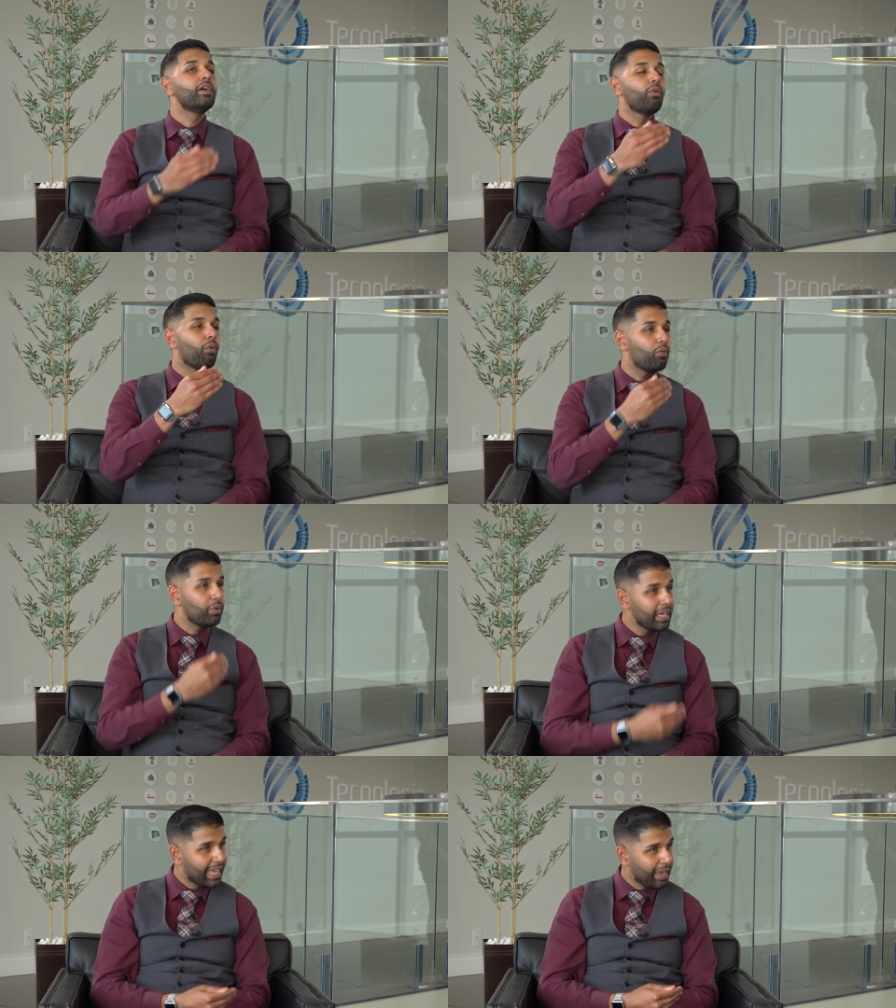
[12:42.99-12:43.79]
What
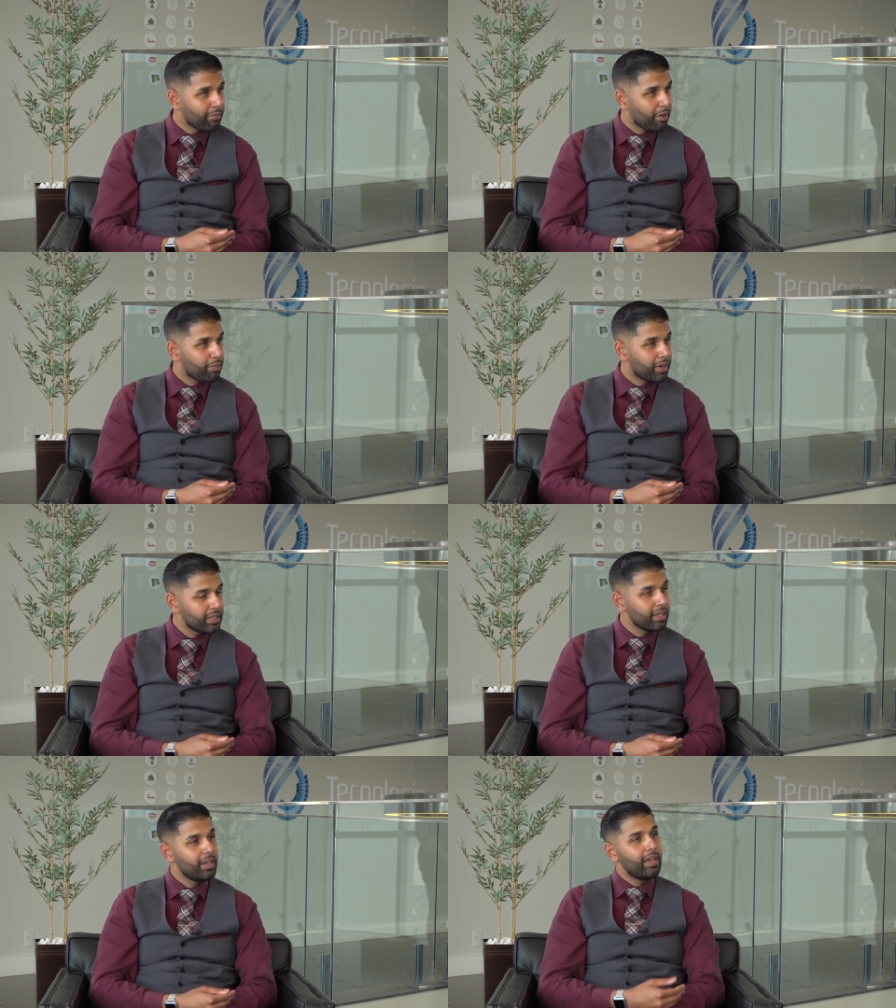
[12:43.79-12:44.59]
we came up with
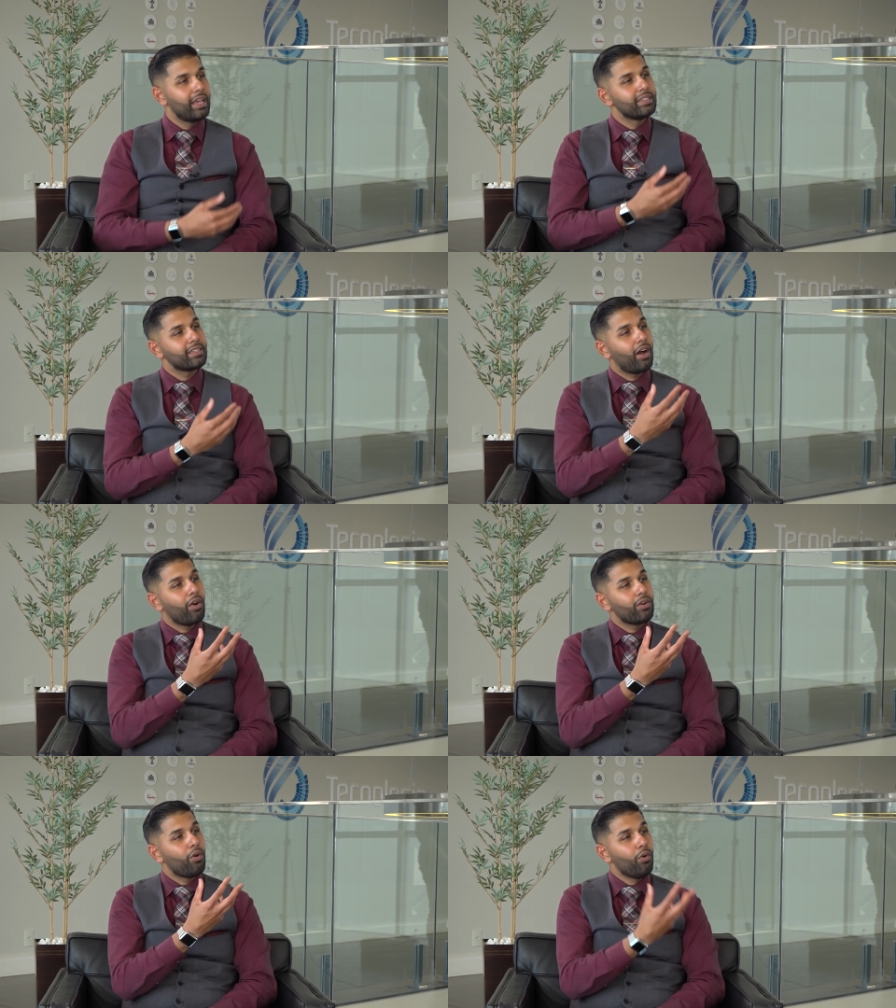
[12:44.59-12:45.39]
is
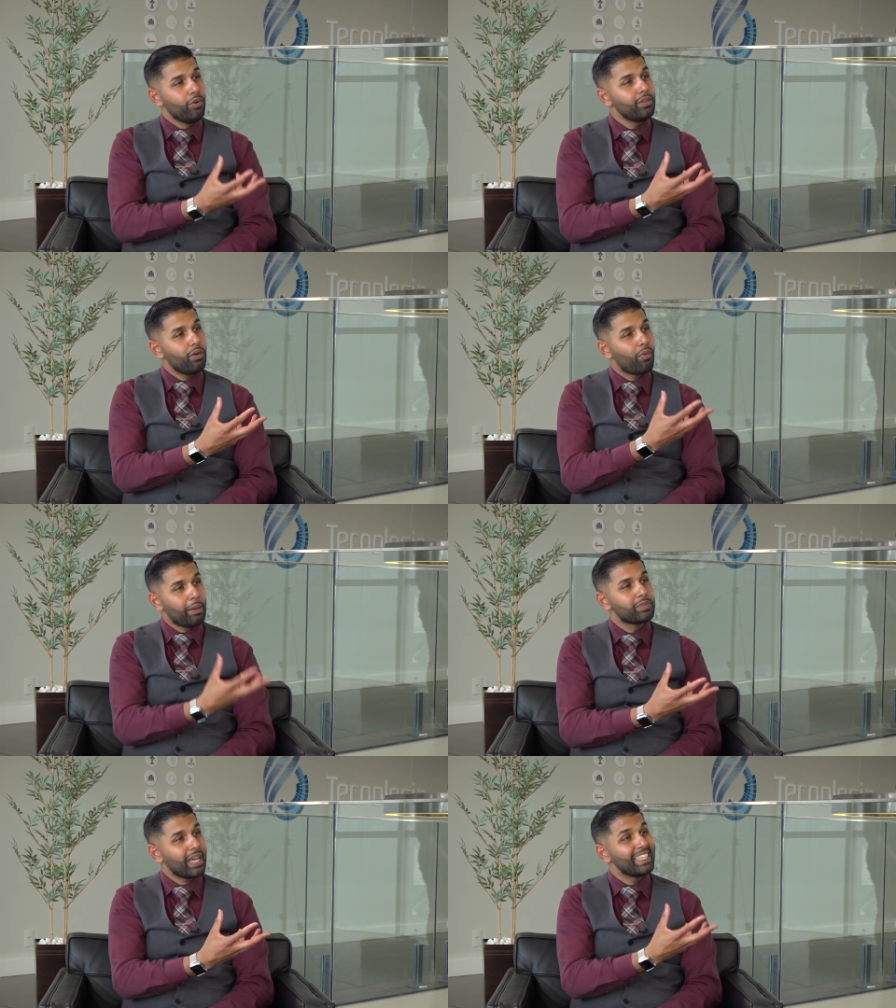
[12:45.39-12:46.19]
our own
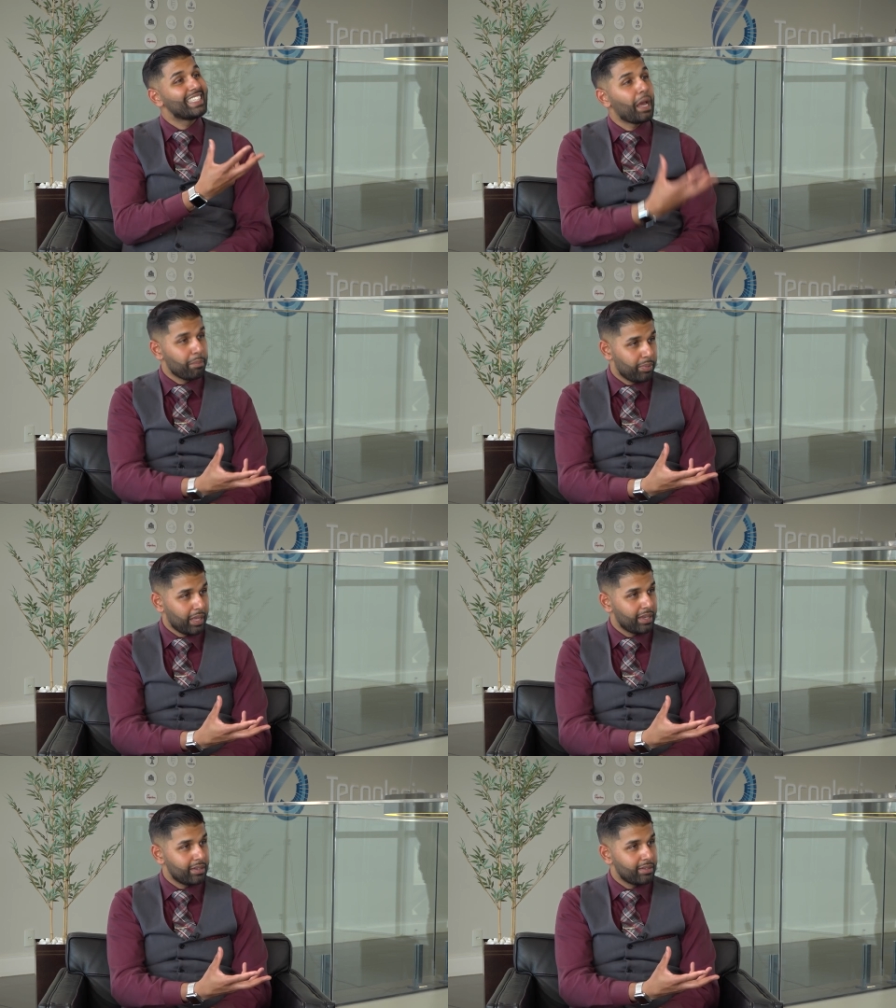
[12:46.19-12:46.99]
website
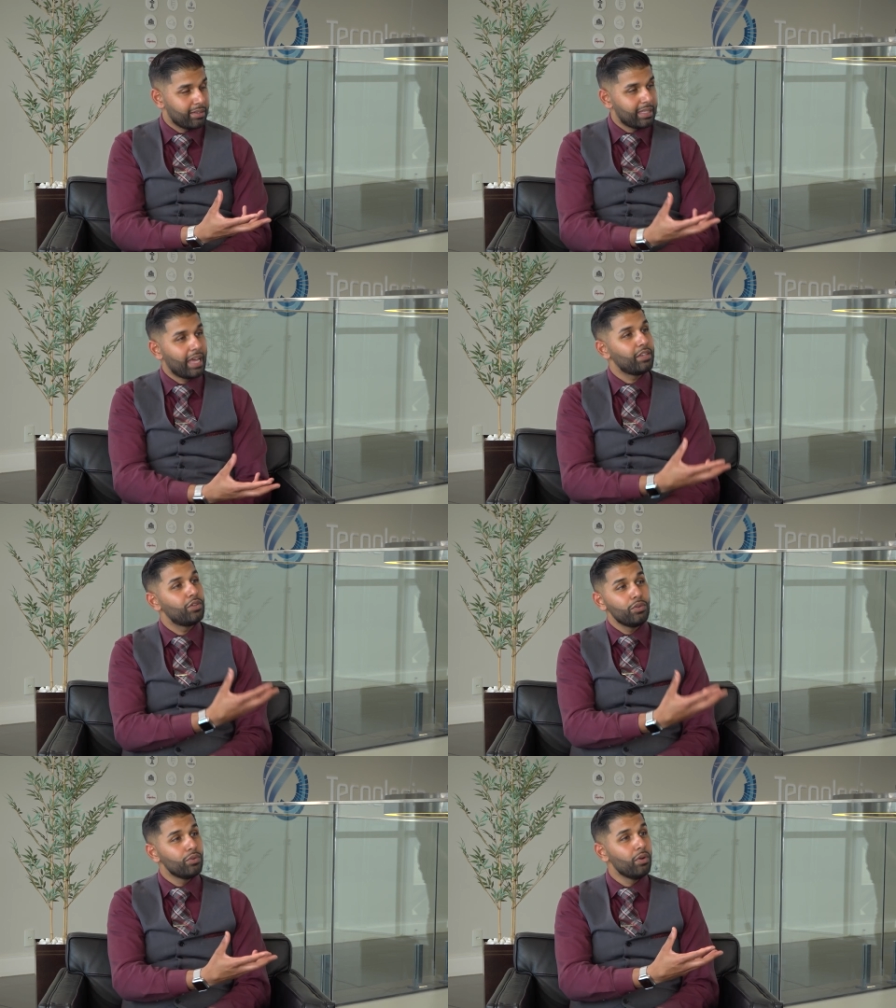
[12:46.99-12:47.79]
template that
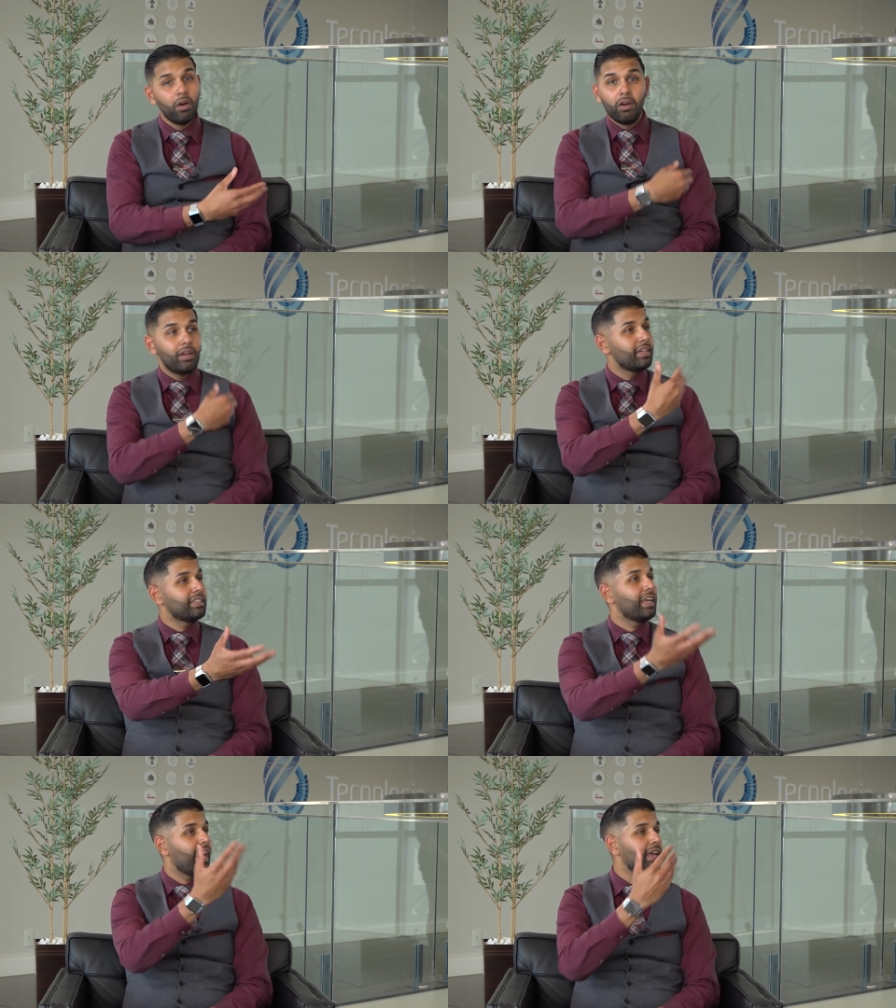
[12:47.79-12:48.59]
you
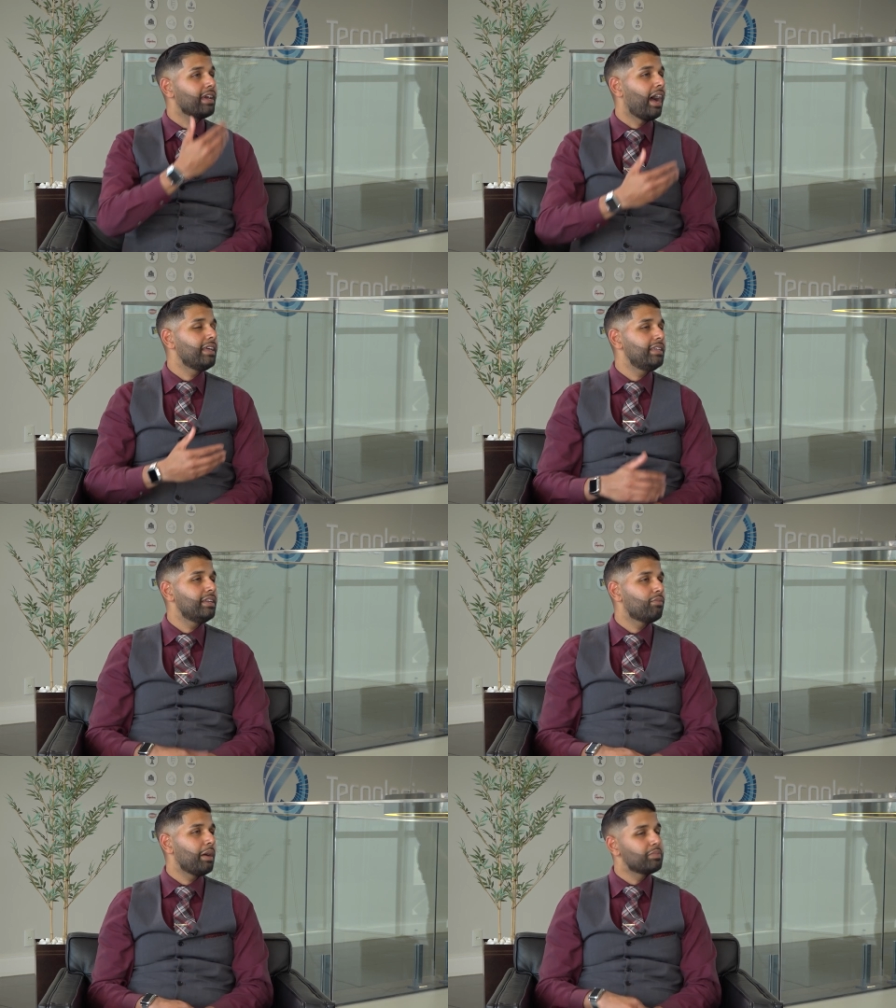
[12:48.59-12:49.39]
say, hey, I need
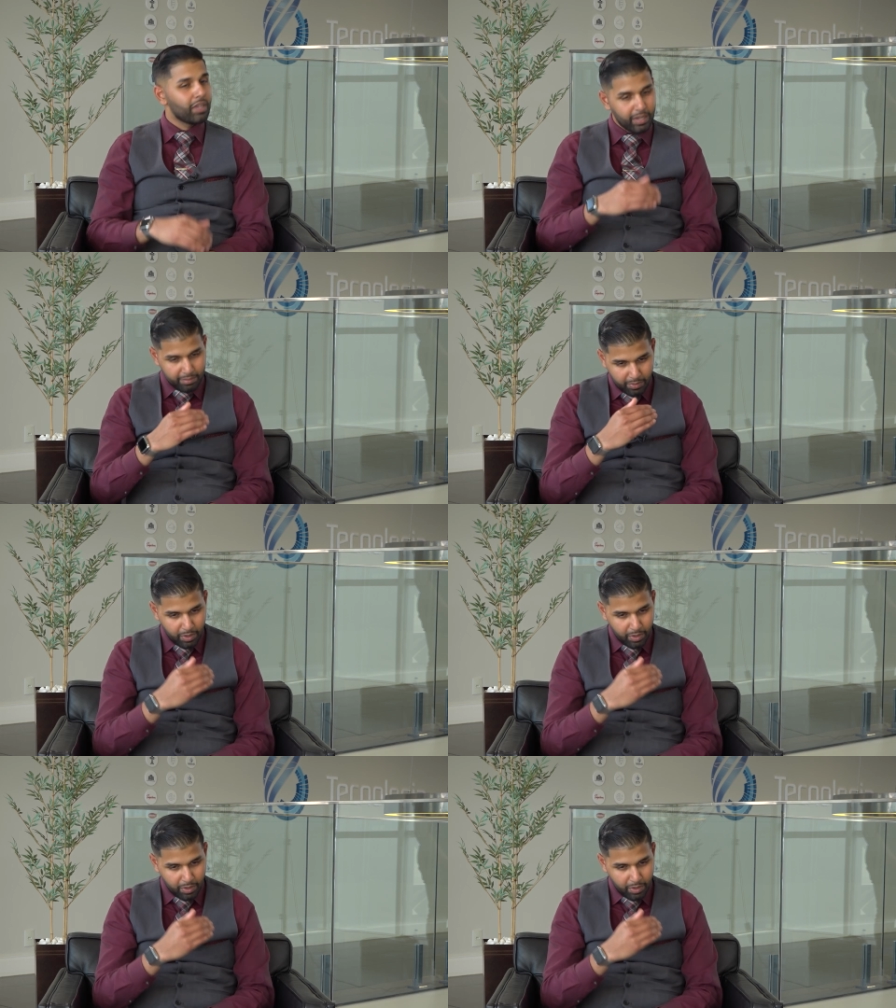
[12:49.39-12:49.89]
a website.